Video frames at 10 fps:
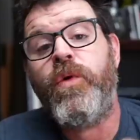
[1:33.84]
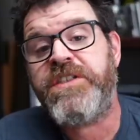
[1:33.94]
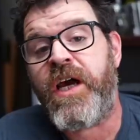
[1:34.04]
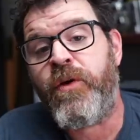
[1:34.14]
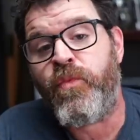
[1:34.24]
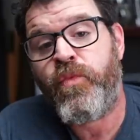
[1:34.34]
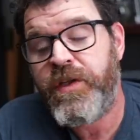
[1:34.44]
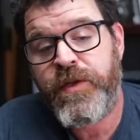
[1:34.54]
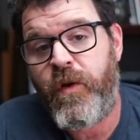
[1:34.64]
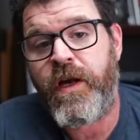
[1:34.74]
which I
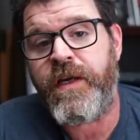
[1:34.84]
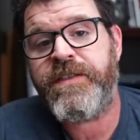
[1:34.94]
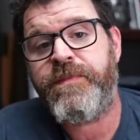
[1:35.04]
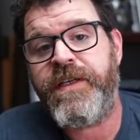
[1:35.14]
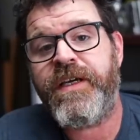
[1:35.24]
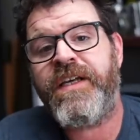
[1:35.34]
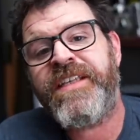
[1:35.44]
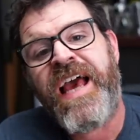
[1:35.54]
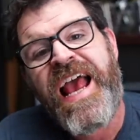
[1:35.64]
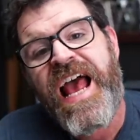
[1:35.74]
really was because